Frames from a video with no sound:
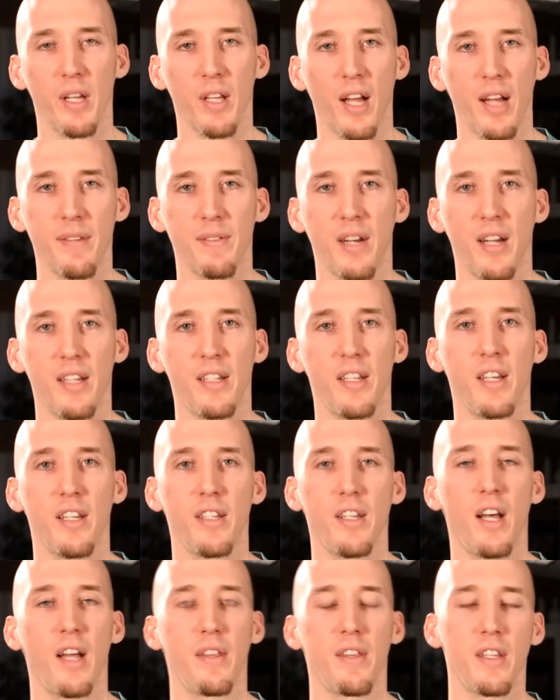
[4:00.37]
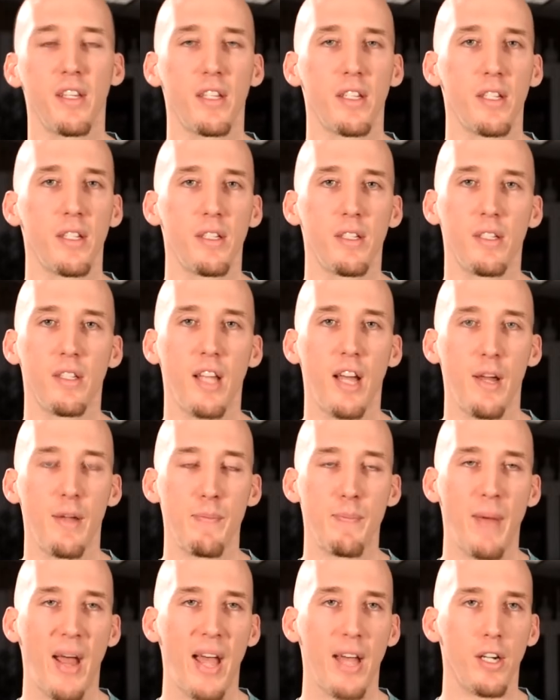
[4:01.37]
in my life, I had done nothing
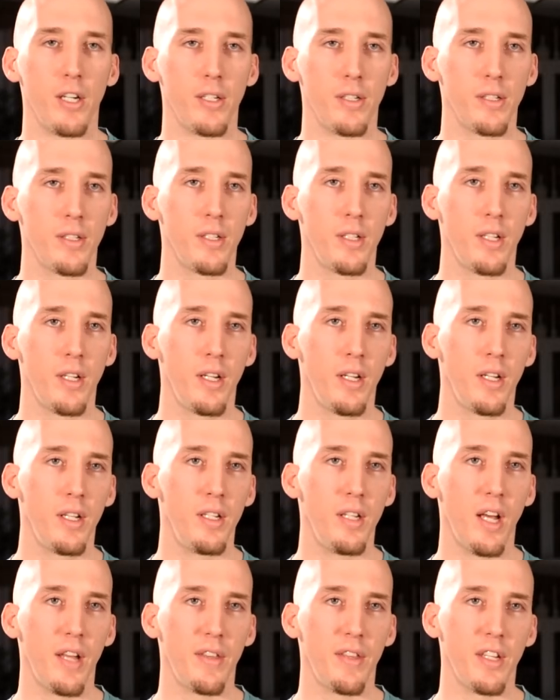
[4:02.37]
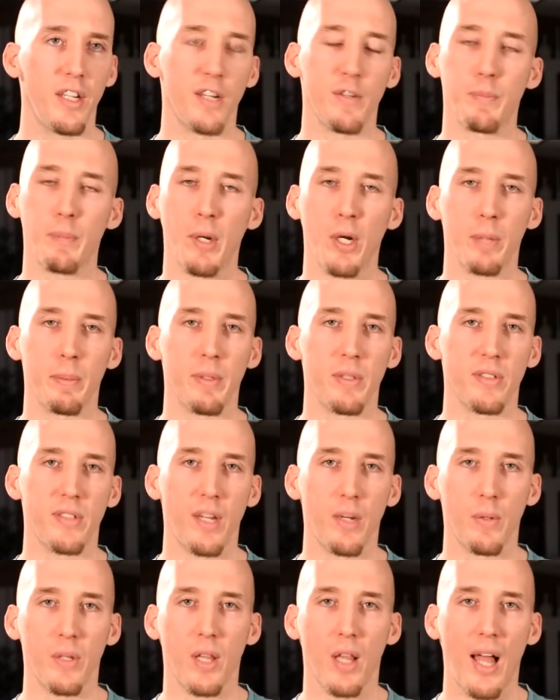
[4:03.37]
that mattered, nothing of purpose
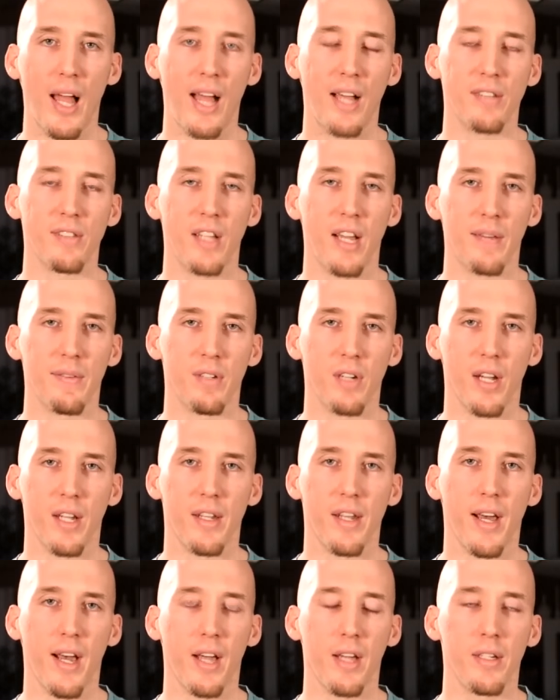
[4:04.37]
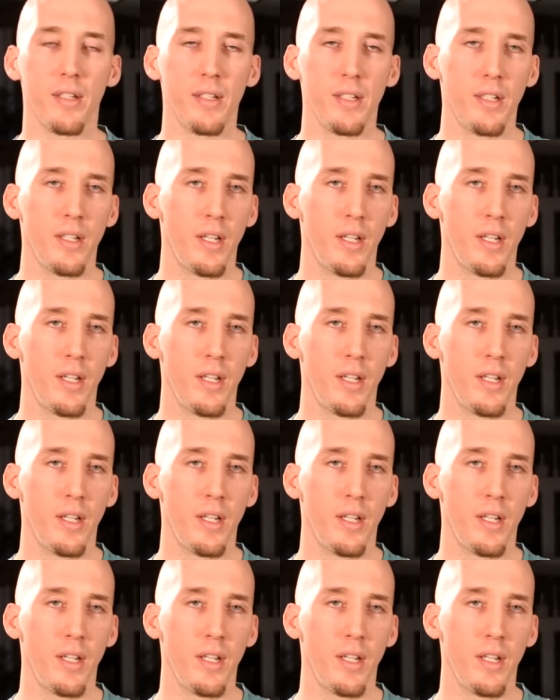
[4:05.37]
that would last after I died.